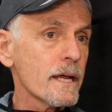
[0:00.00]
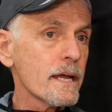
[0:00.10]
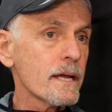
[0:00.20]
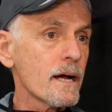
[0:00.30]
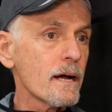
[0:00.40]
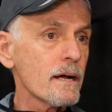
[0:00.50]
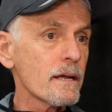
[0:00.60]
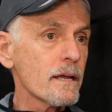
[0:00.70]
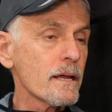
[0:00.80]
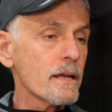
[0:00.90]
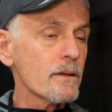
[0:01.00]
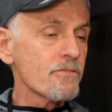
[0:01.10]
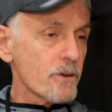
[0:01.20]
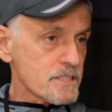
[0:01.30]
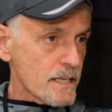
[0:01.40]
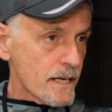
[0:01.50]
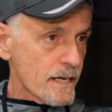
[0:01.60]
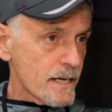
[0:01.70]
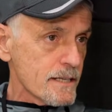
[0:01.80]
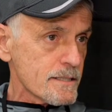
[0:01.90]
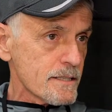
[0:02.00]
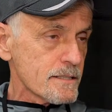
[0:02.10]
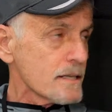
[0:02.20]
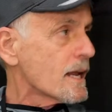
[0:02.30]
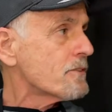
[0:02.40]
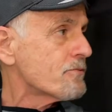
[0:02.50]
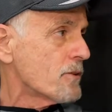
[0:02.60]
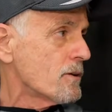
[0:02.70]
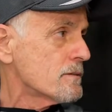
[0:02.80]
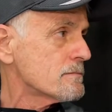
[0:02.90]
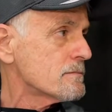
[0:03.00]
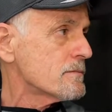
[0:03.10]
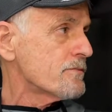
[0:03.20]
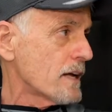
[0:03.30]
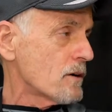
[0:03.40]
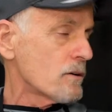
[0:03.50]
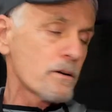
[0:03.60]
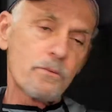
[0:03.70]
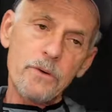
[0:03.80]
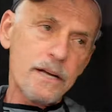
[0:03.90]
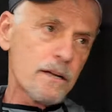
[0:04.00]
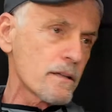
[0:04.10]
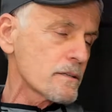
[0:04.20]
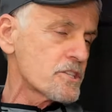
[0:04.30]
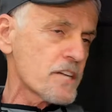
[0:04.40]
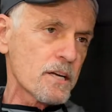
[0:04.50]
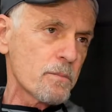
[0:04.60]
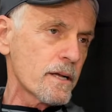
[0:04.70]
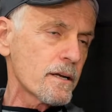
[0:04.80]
He, firstly, is a delightful fellow, a real gentleman.